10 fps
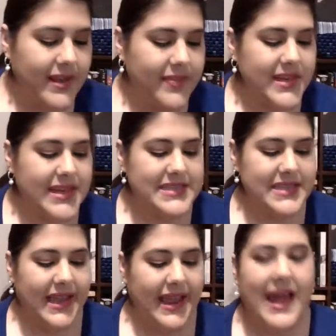The next
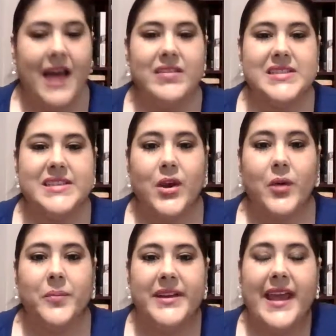thing I have is the
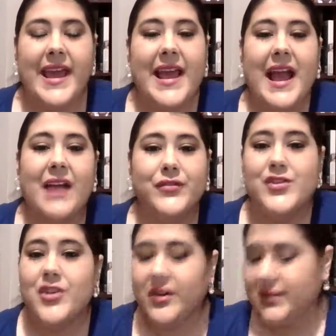Urban Decay After
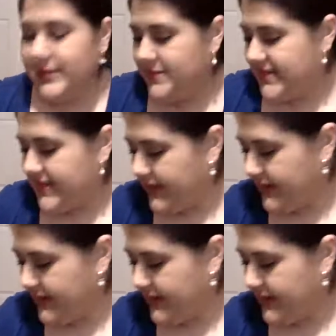Dark Lipstick.